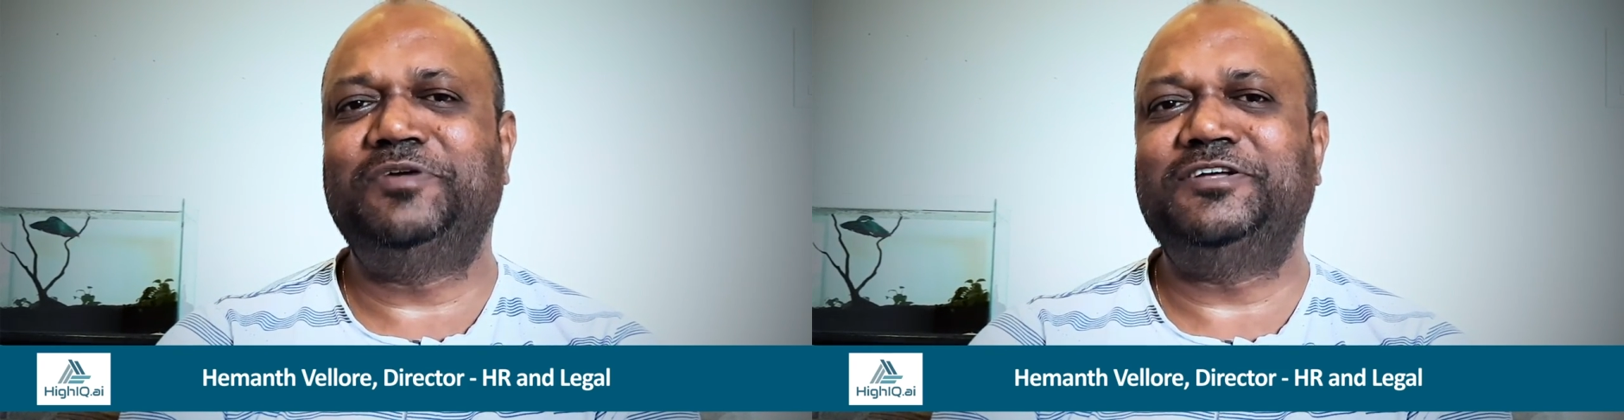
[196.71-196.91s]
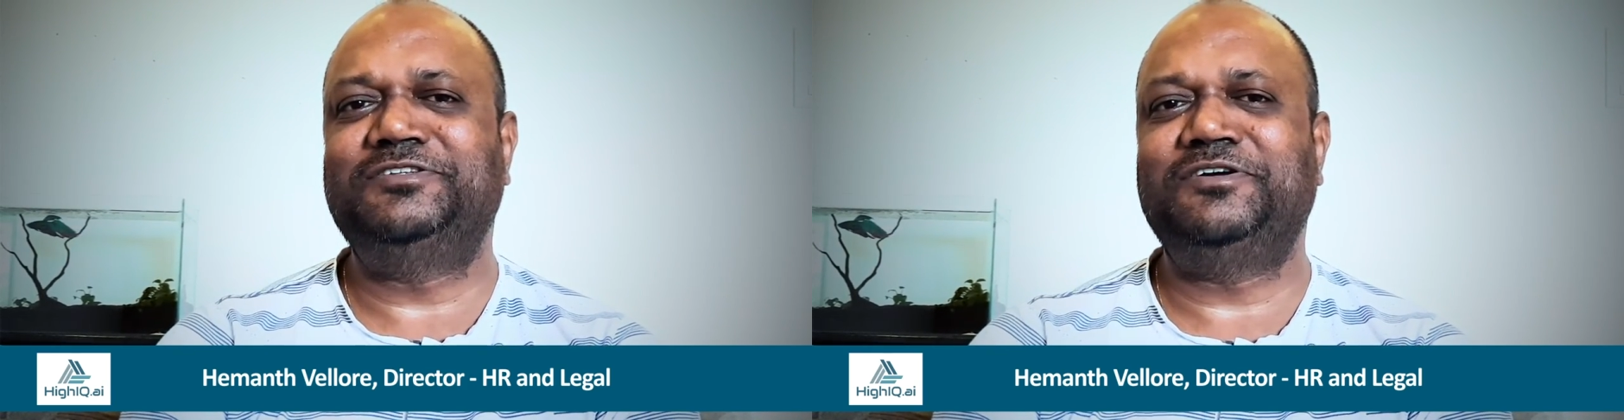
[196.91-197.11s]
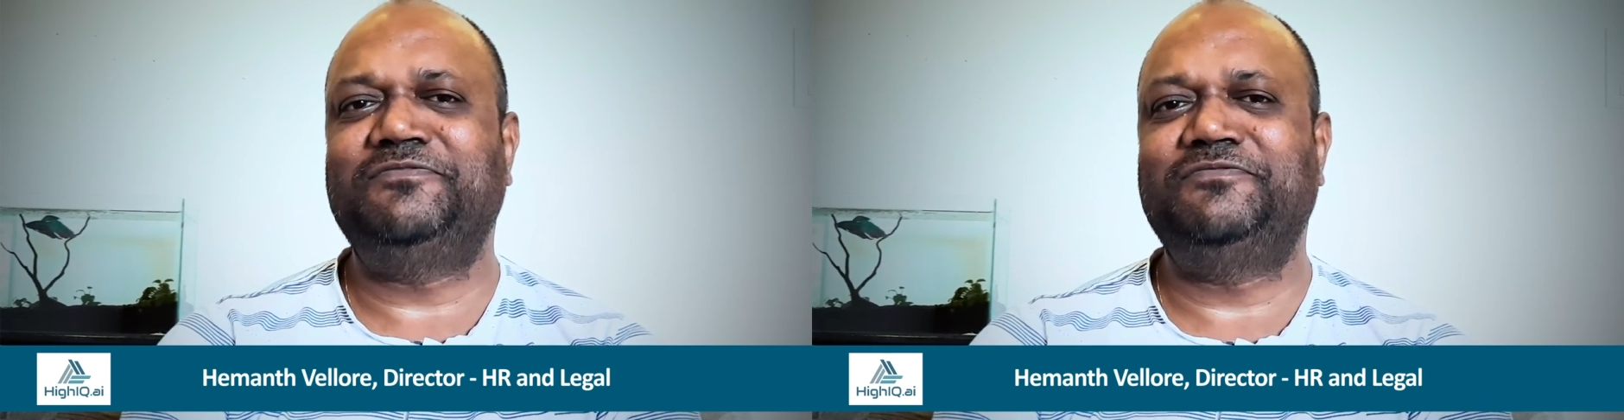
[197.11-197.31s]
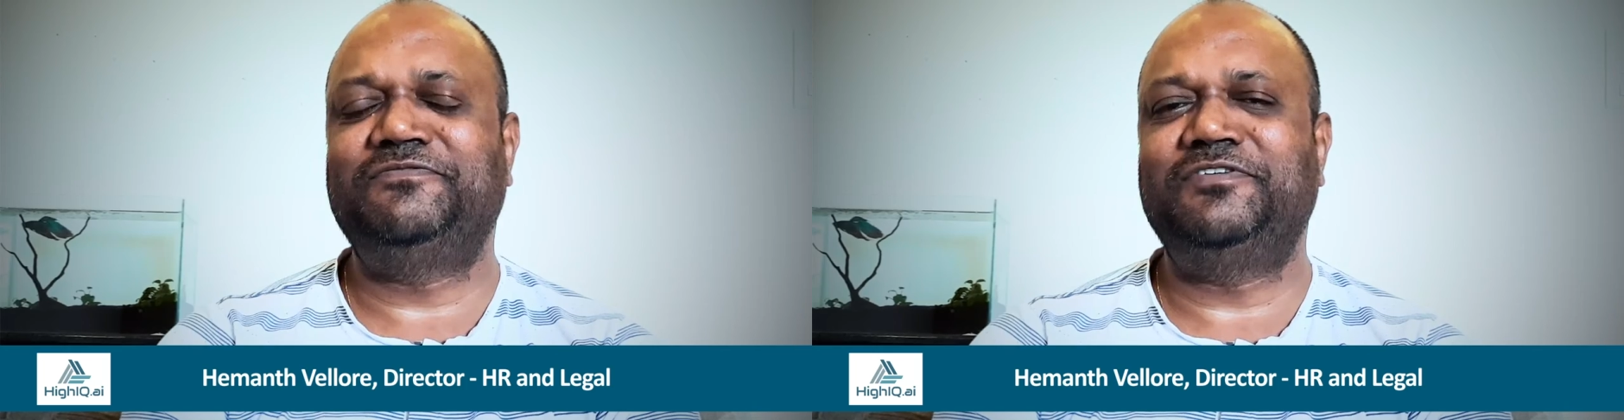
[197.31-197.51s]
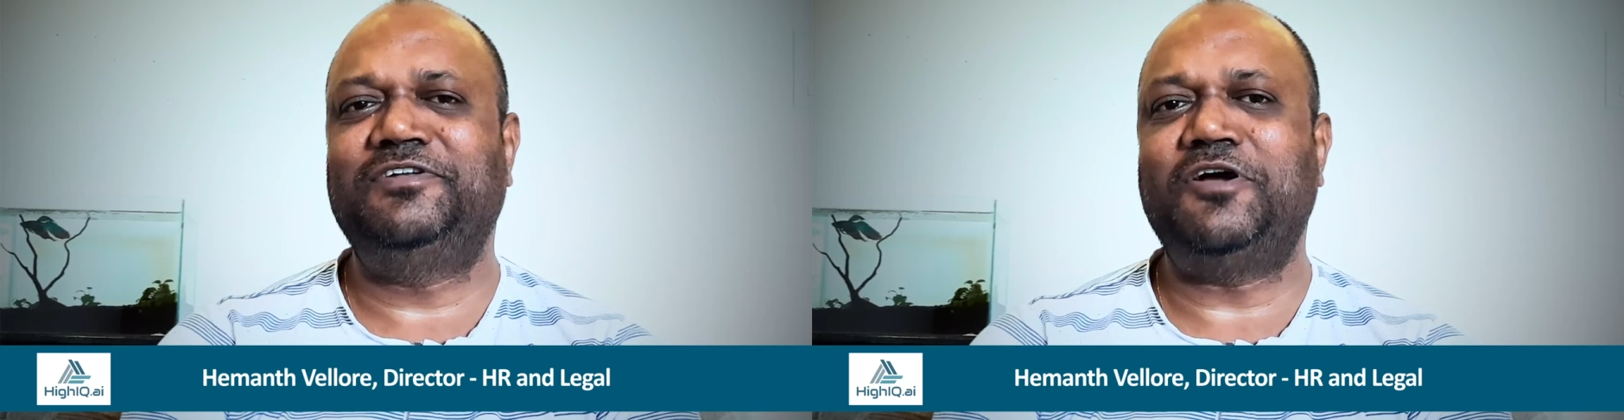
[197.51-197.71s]
pairs of
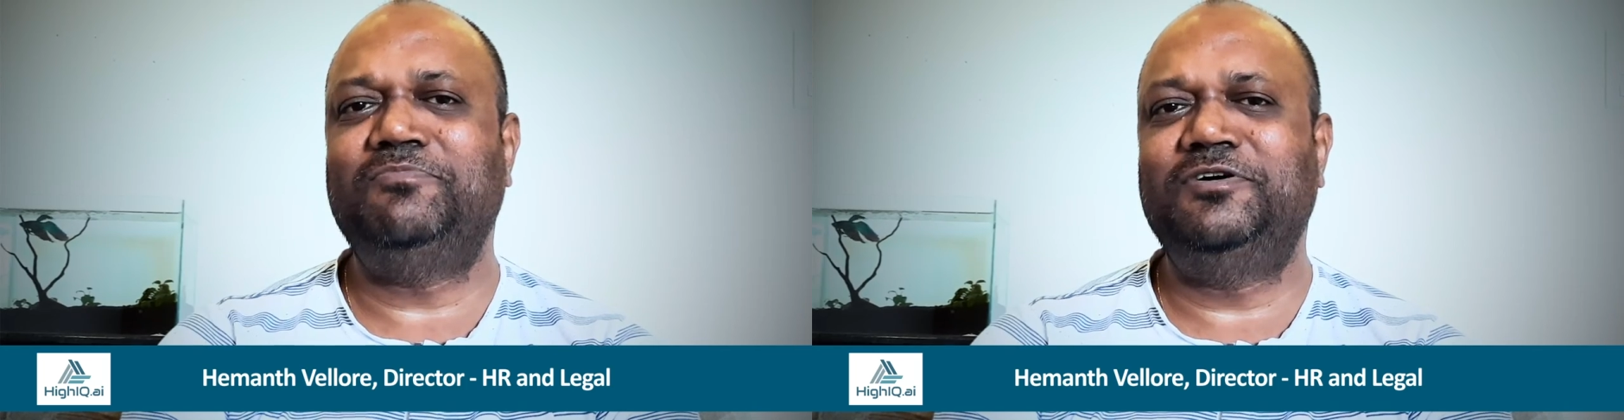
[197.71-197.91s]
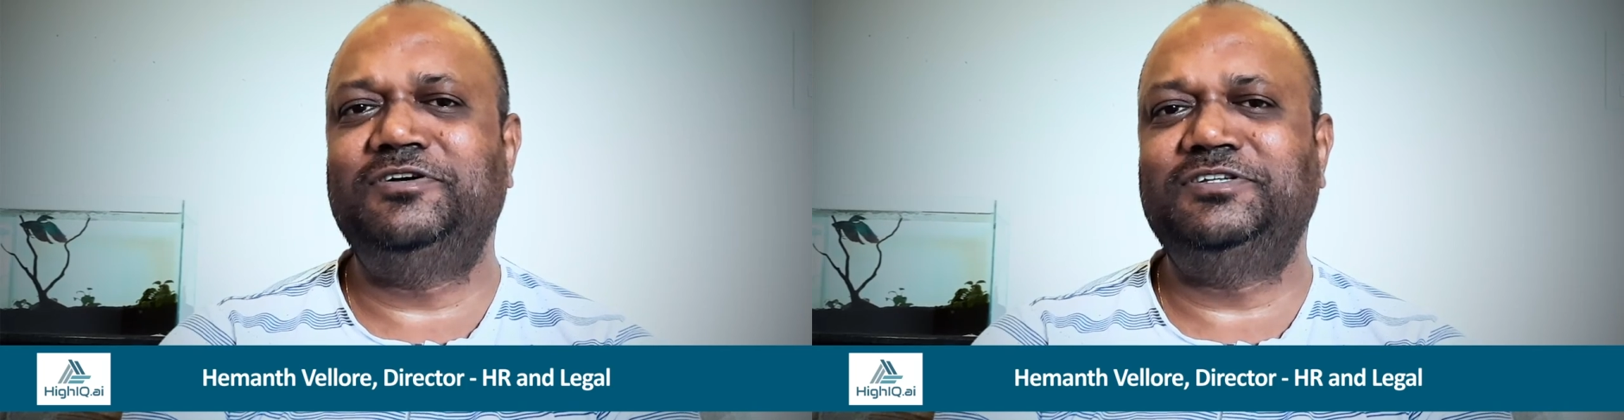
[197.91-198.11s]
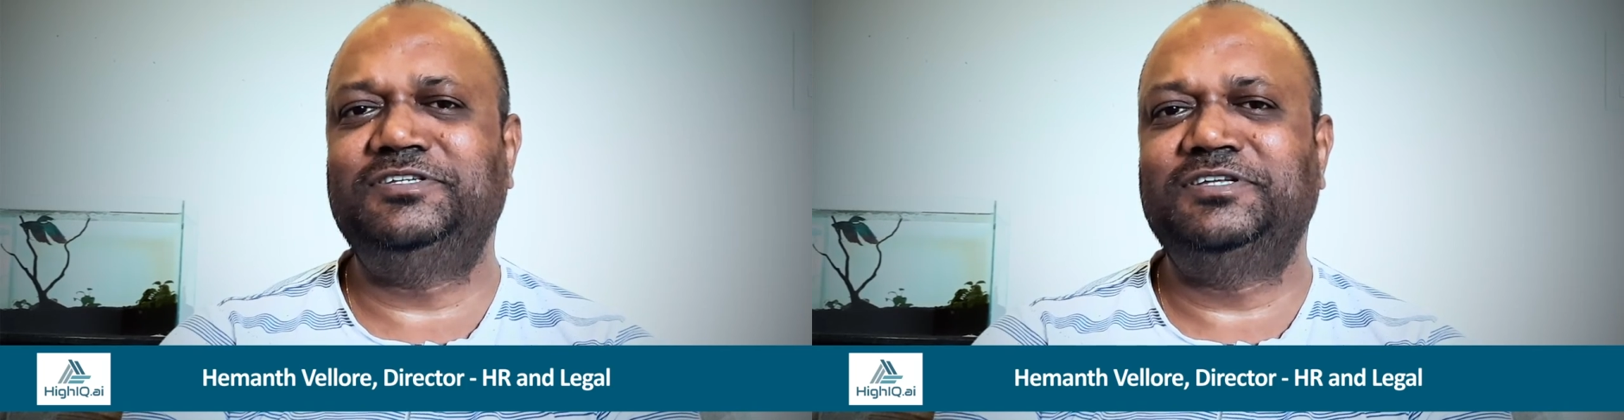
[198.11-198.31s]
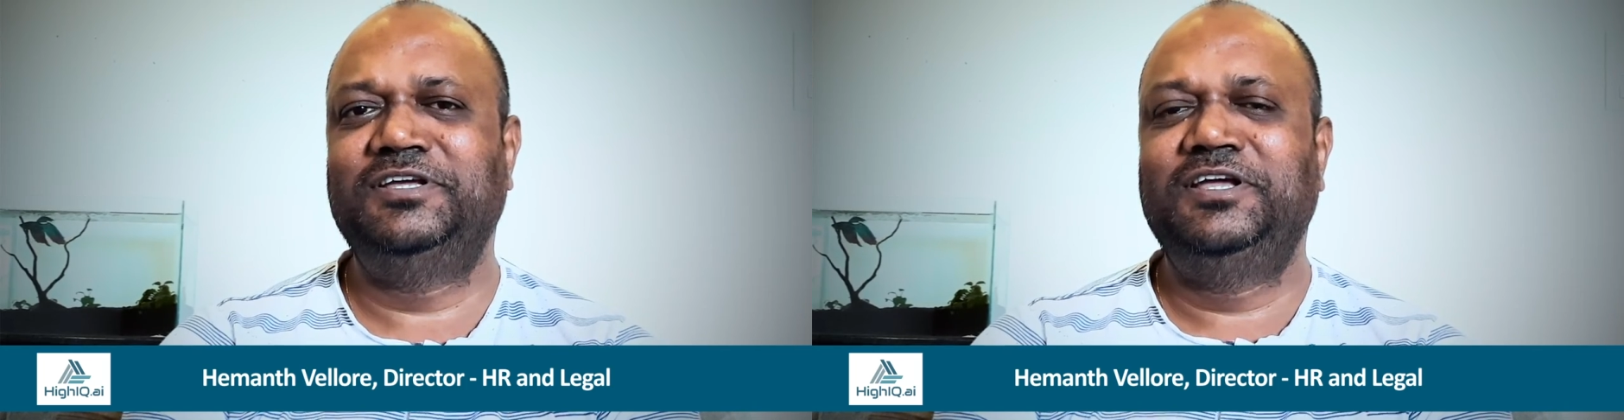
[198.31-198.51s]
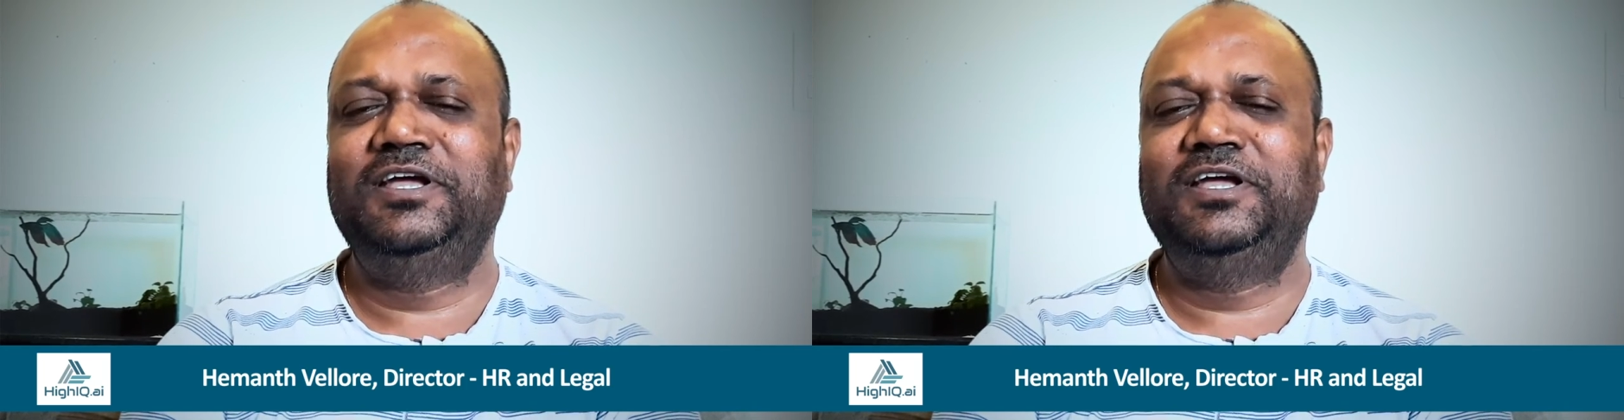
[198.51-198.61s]
lovebirds,